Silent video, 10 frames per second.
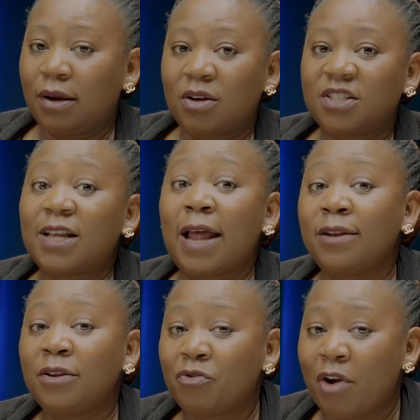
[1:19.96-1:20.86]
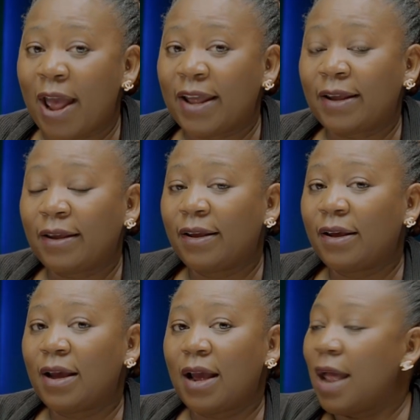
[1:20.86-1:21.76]
sun dry,
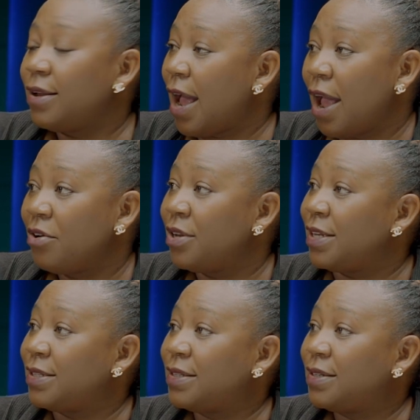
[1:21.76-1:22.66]
and iron it.